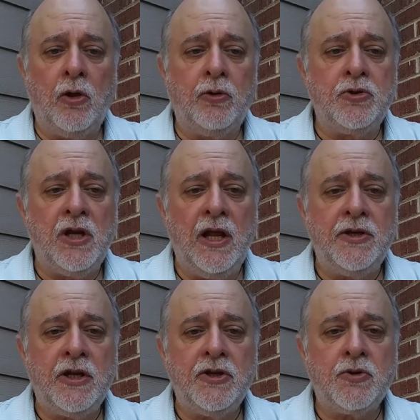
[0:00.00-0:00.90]
those
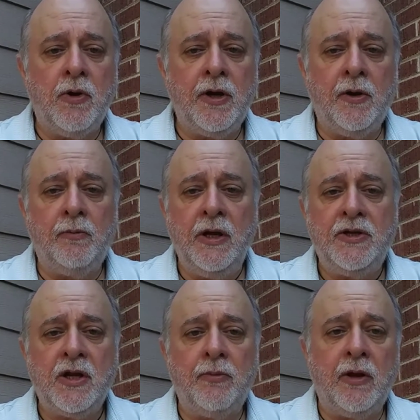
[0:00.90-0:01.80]
lines, I just want to read
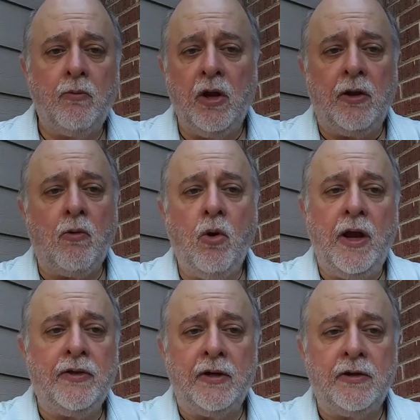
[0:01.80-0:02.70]
something really
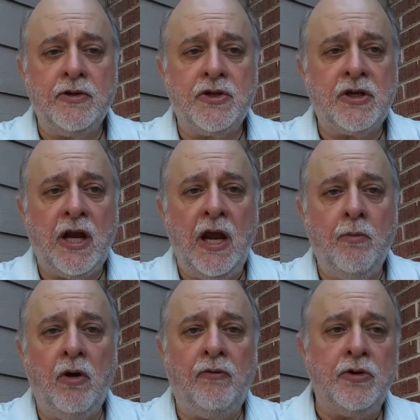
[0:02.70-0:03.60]
quick that just
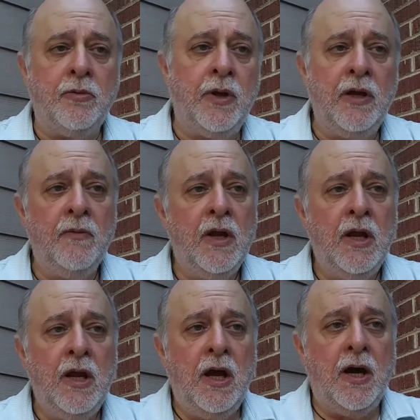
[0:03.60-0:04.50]
came over to me.
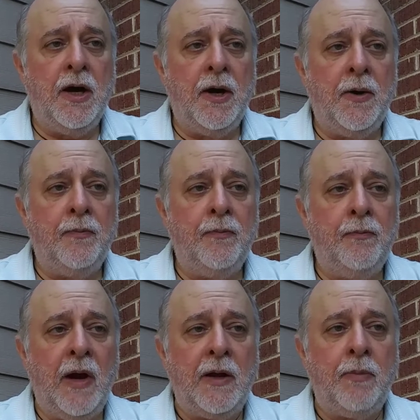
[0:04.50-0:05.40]

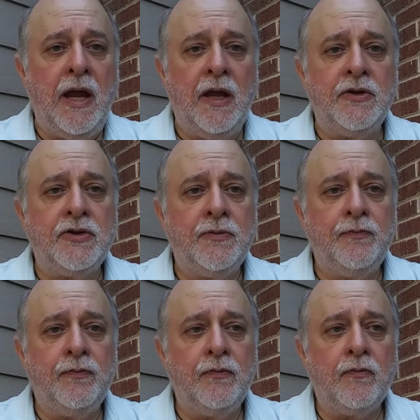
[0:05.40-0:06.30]
Mike Pence,
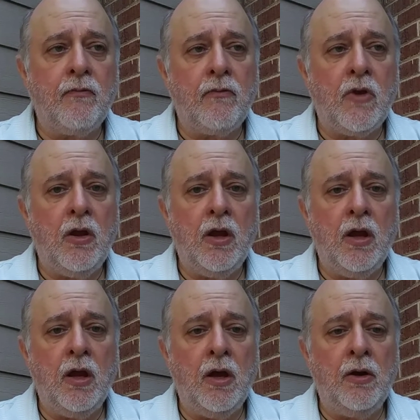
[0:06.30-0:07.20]

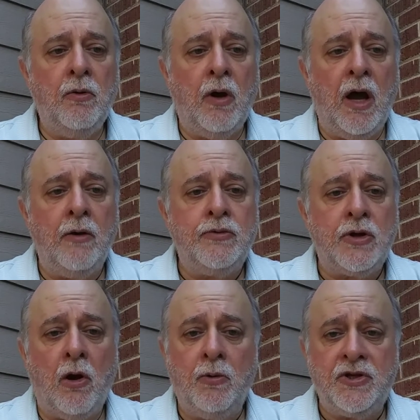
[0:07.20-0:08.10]
who
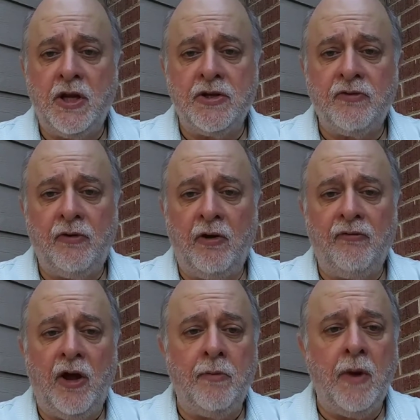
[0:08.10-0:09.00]
I've always said is a very
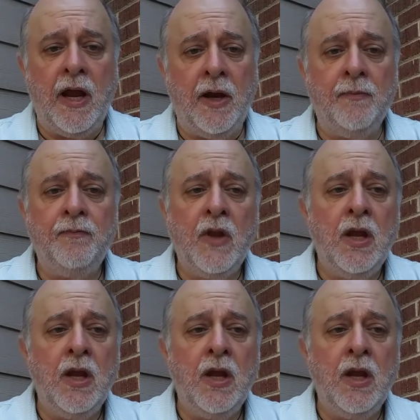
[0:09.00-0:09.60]
fine man,